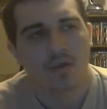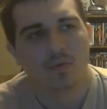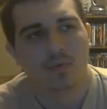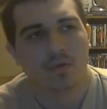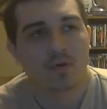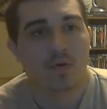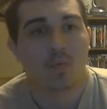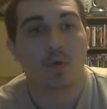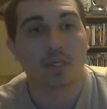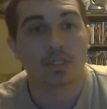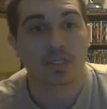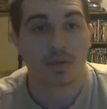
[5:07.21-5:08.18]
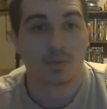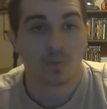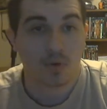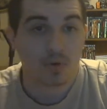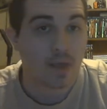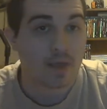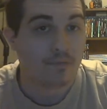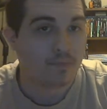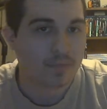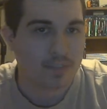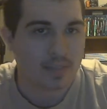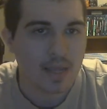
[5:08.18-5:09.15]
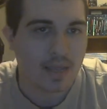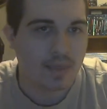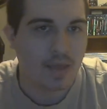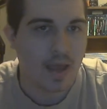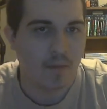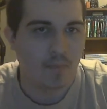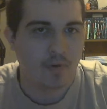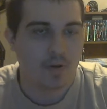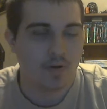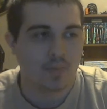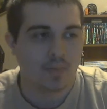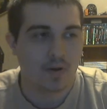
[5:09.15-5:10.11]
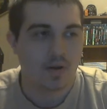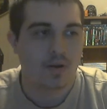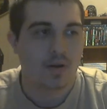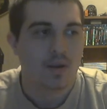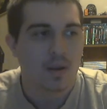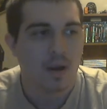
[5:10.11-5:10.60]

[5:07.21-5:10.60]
you know, wish that real life was like that, where